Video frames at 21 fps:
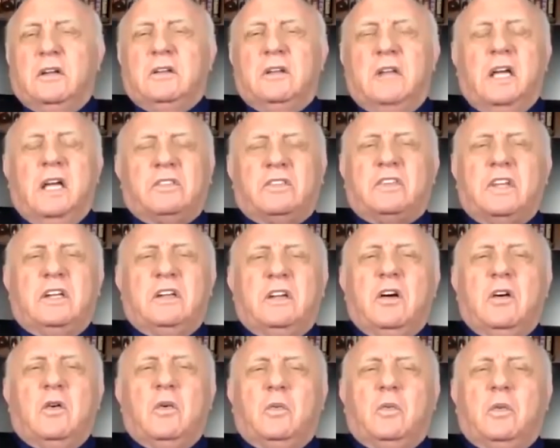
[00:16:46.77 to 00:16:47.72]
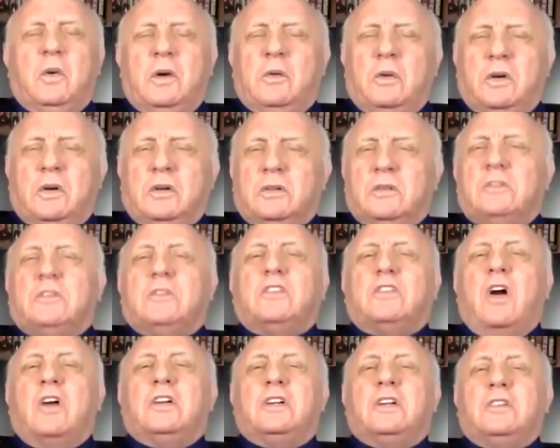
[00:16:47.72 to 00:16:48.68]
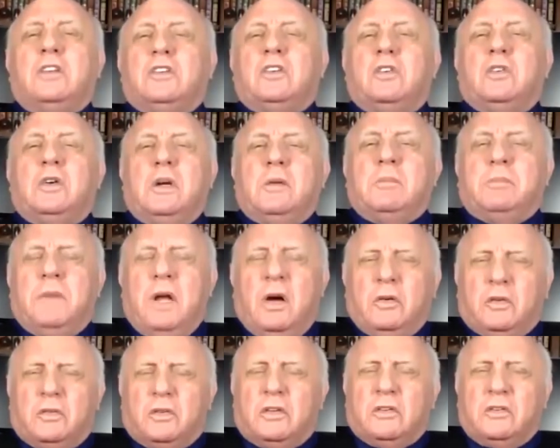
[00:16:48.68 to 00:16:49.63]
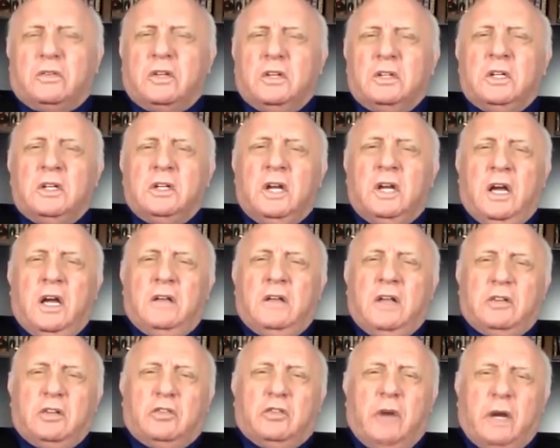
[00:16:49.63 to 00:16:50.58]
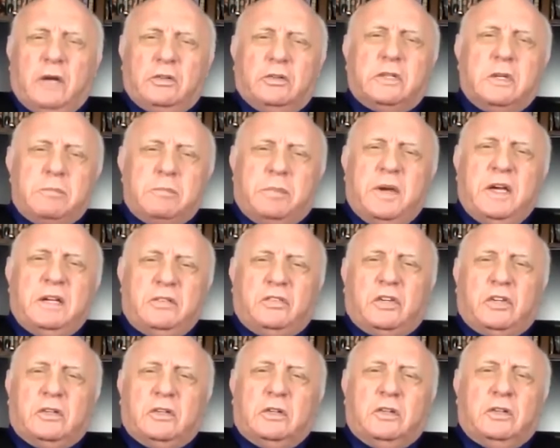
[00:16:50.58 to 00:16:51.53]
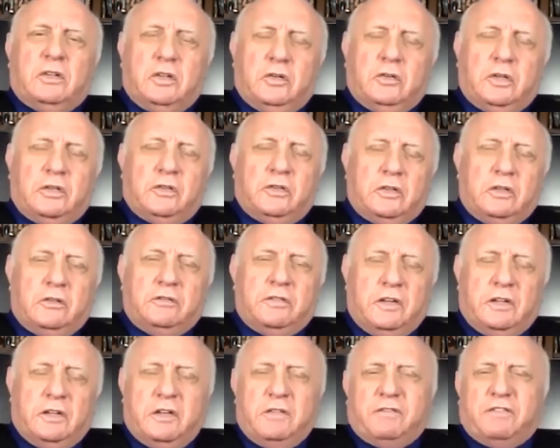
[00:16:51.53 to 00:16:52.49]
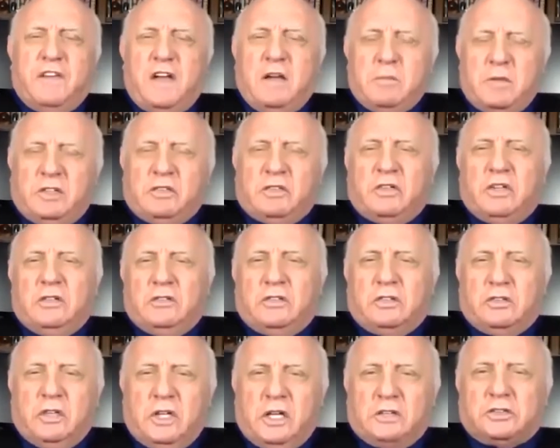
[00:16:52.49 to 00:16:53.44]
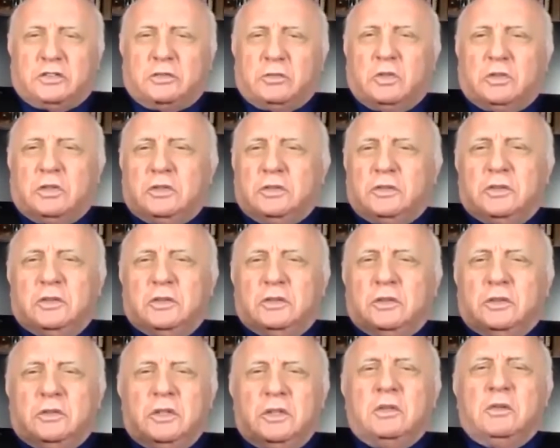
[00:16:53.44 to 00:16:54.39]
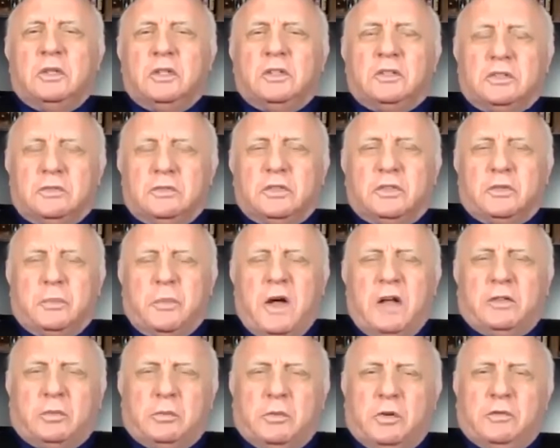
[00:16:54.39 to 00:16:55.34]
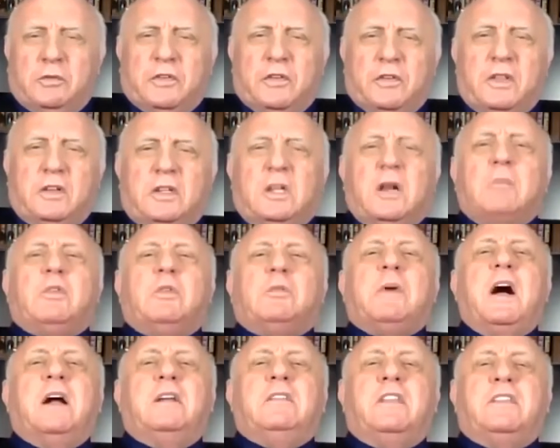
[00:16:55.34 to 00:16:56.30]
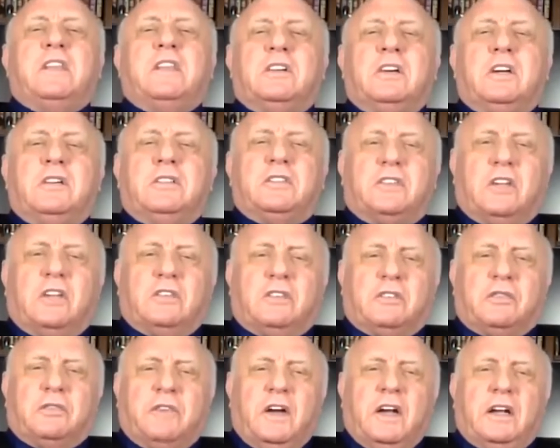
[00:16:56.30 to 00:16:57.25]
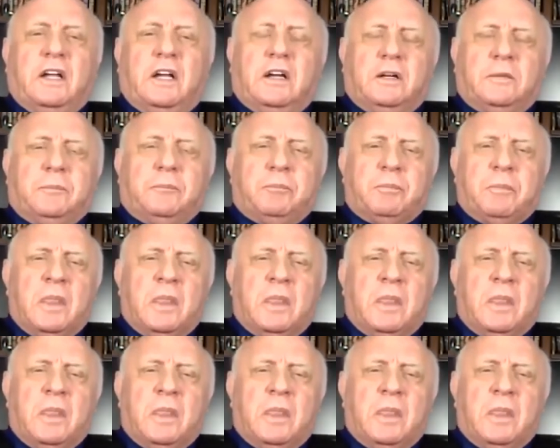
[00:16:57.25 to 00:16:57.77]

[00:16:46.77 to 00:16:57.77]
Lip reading: next thing you know, we were starting to do hypnosis. And then Gregory Bateson, who is a very famous intellectual who was responsible for the double bind theory of schizophrenia,